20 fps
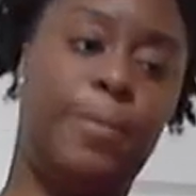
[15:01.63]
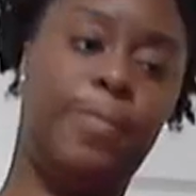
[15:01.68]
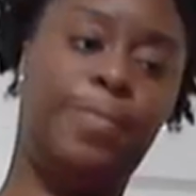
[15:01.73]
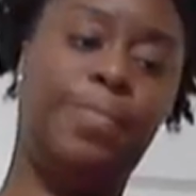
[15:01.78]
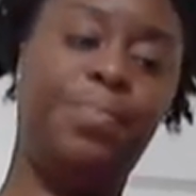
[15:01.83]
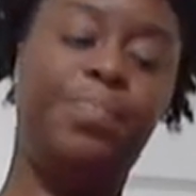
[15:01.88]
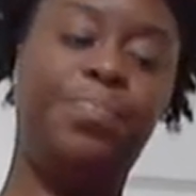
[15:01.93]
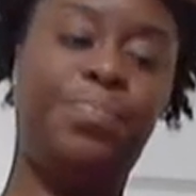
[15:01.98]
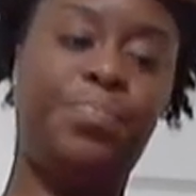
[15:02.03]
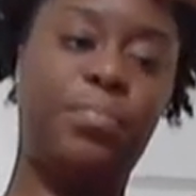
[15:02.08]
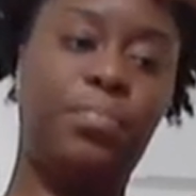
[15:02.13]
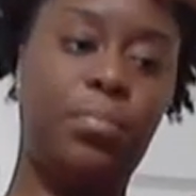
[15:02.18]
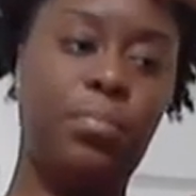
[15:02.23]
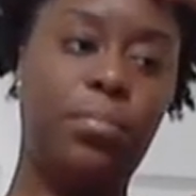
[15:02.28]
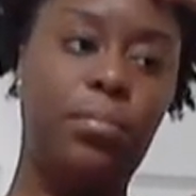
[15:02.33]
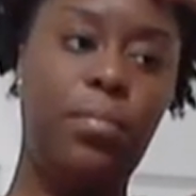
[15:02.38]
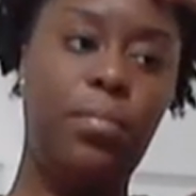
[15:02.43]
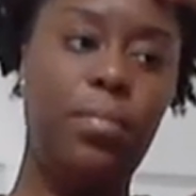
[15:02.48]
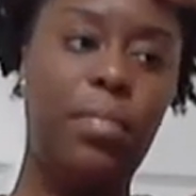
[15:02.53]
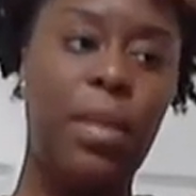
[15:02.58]
I
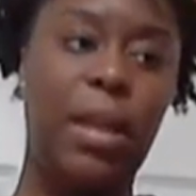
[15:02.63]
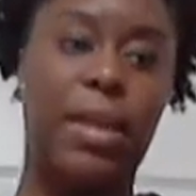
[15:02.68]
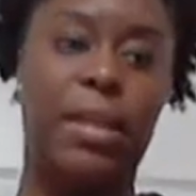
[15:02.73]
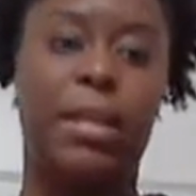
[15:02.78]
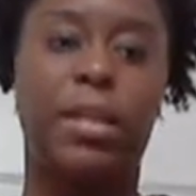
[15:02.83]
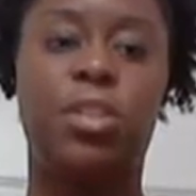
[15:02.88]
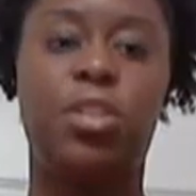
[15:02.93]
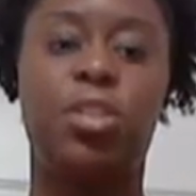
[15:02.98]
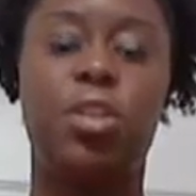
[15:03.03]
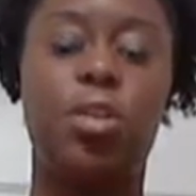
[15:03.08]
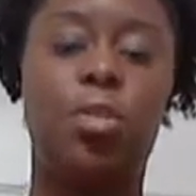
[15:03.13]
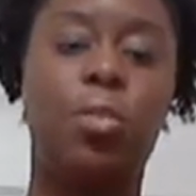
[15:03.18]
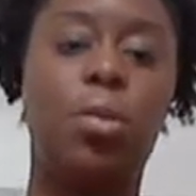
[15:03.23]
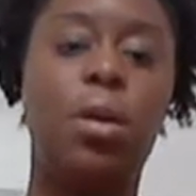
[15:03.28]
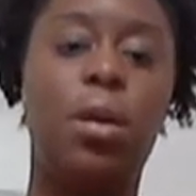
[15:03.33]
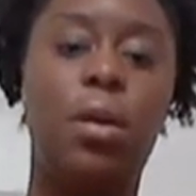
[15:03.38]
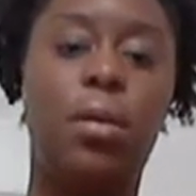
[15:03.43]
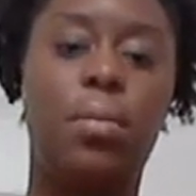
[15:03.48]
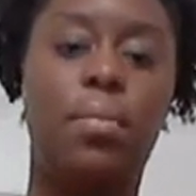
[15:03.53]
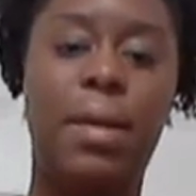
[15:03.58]
did
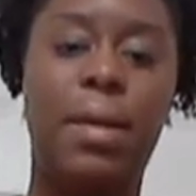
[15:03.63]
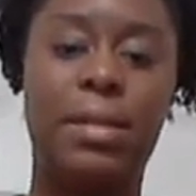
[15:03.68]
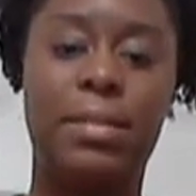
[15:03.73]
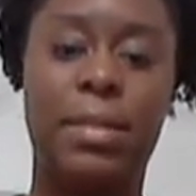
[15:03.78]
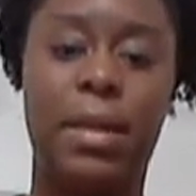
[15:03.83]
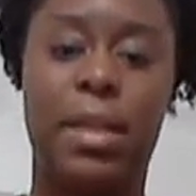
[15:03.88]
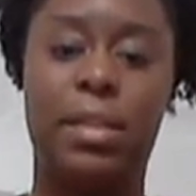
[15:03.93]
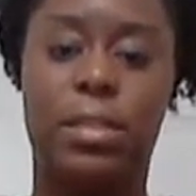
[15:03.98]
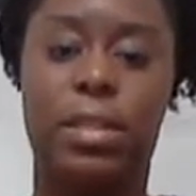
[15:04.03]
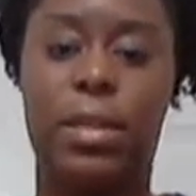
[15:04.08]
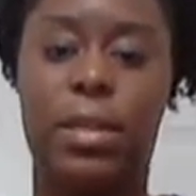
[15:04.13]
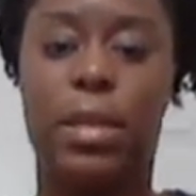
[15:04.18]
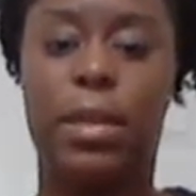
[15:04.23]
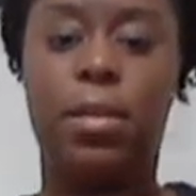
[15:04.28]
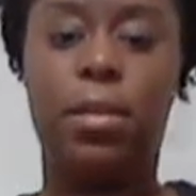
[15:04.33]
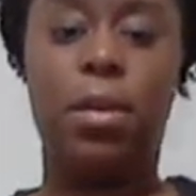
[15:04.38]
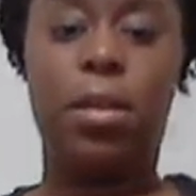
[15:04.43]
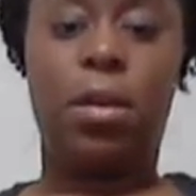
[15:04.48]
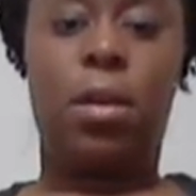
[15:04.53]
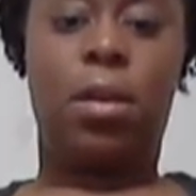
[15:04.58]
show my sides
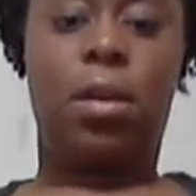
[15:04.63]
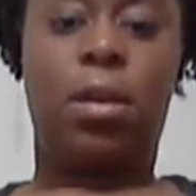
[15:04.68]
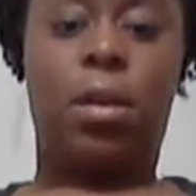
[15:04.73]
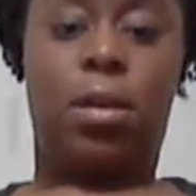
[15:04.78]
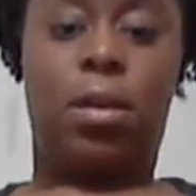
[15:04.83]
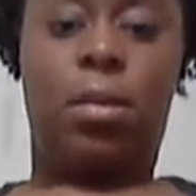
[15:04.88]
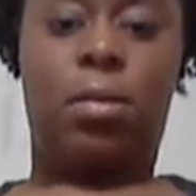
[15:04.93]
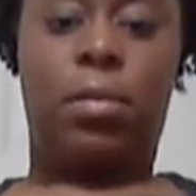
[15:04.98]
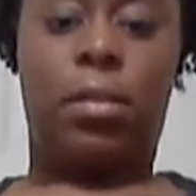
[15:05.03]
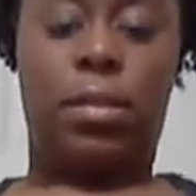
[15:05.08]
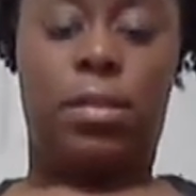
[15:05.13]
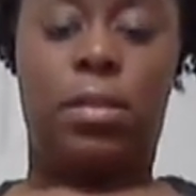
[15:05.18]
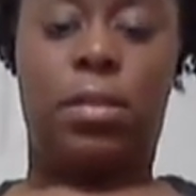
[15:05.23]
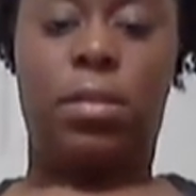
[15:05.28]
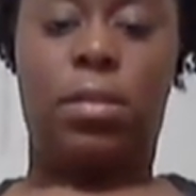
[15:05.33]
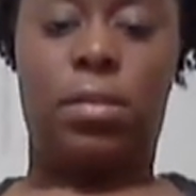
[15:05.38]
again. This